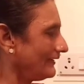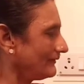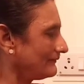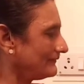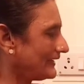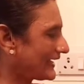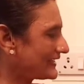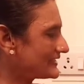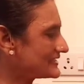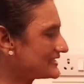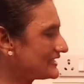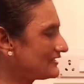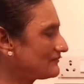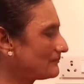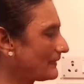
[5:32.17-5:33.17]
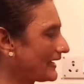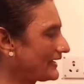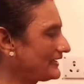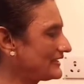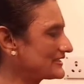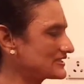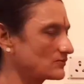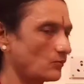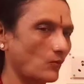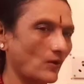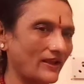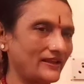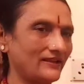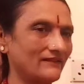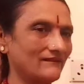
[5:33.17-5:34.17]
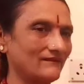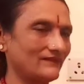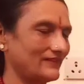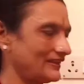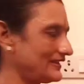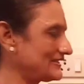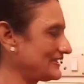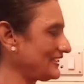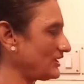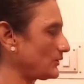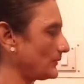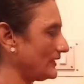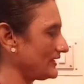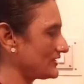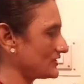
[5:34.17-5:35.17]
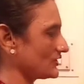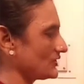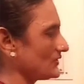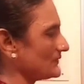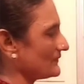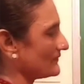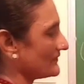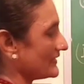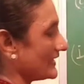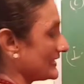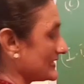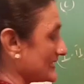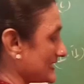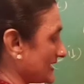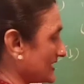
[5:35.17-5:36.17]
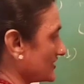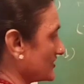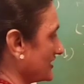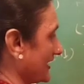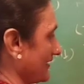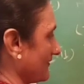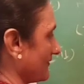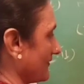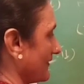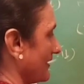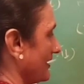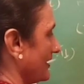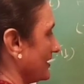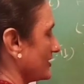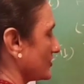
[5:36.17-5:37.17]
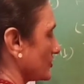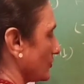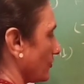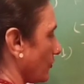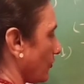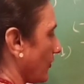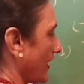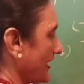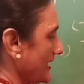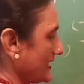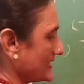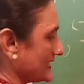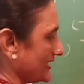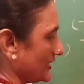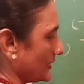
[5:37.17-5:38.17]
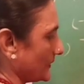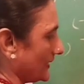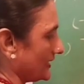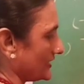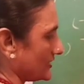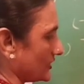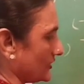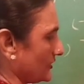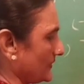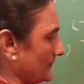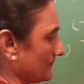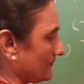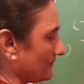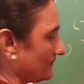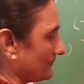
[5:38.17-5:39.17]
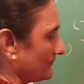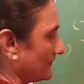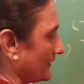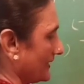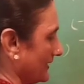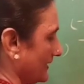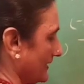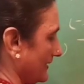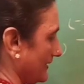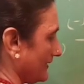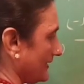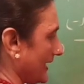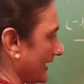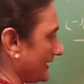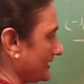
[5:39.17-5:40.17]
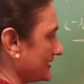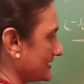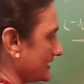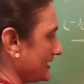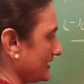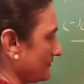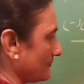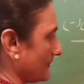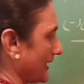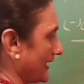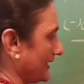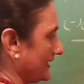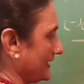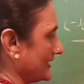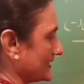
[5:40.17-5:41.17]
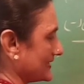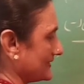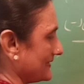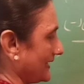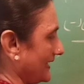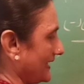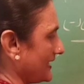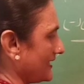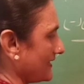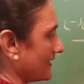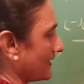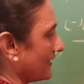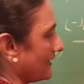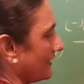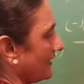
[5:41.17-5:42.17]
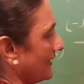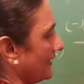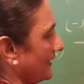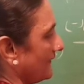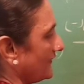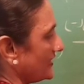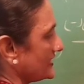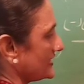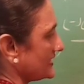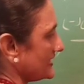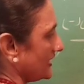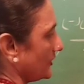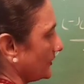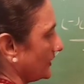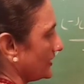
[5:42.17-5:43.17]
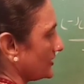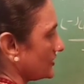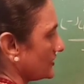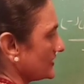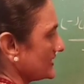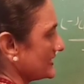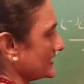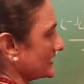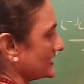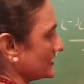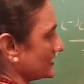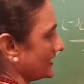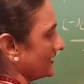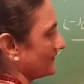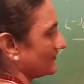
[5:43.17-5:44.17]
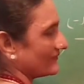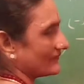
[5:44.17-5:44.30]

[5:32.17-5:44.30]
19 minus y is equal to 16. So y is equal to 19 minus 3, which is equal to 16.